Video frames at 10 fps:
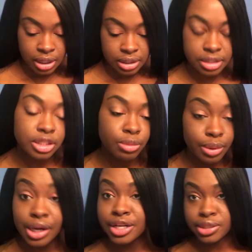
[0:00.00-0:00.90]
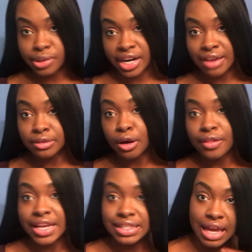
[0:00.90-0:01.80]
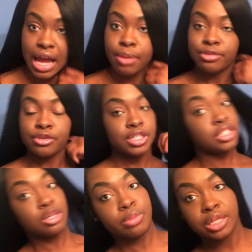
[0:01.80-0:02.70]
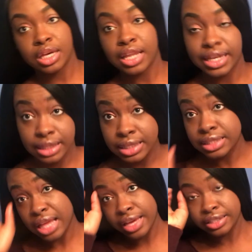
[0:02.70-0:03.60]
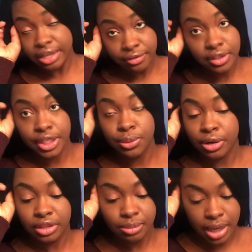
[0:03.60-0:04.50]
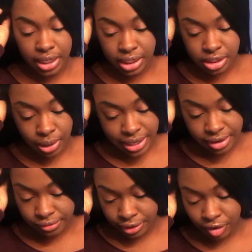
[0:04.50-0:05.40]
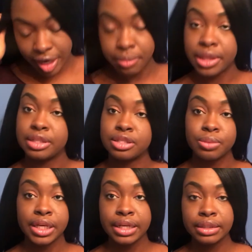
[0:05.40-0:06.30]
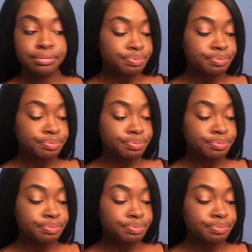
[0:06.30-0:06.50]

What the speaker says: to still be wearing this wig after all that time and for it to still be looking like this, like, definitely worth the money. So I definitely recommend this wig.